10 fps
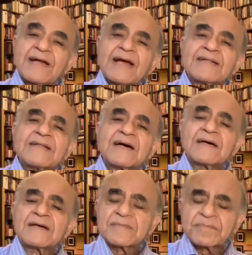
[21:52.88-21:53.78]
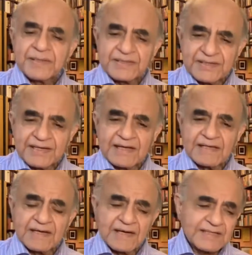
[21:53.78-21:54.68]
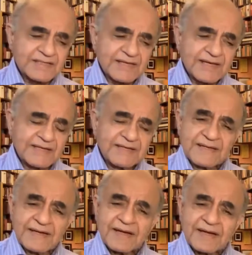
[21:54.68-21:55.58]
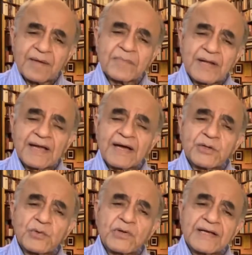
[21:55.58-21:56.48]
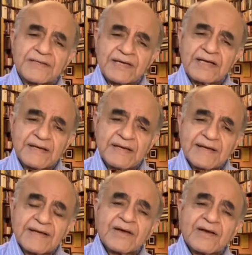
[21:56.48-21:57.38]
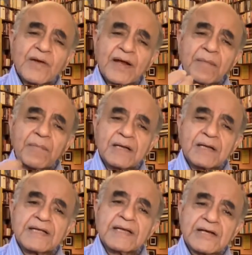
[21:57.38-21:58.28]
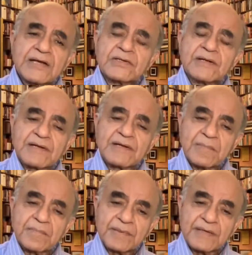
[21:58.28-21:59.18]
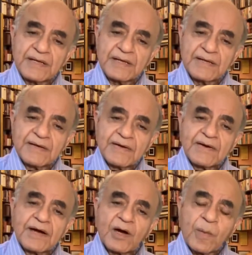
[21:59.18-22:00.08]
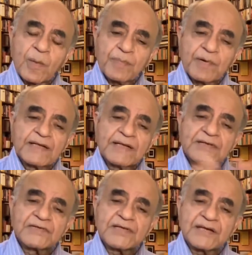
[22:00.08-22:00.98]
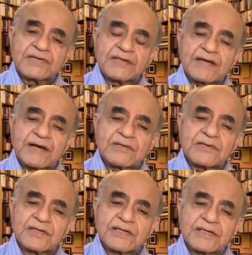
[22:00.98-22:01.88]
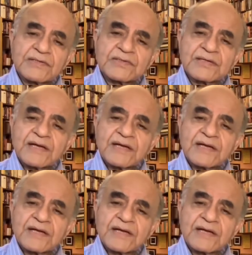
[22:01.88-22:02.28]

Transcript: And the personnel guy said, "Kamble, are you crazy? We are a multinational company operating in 60 countries,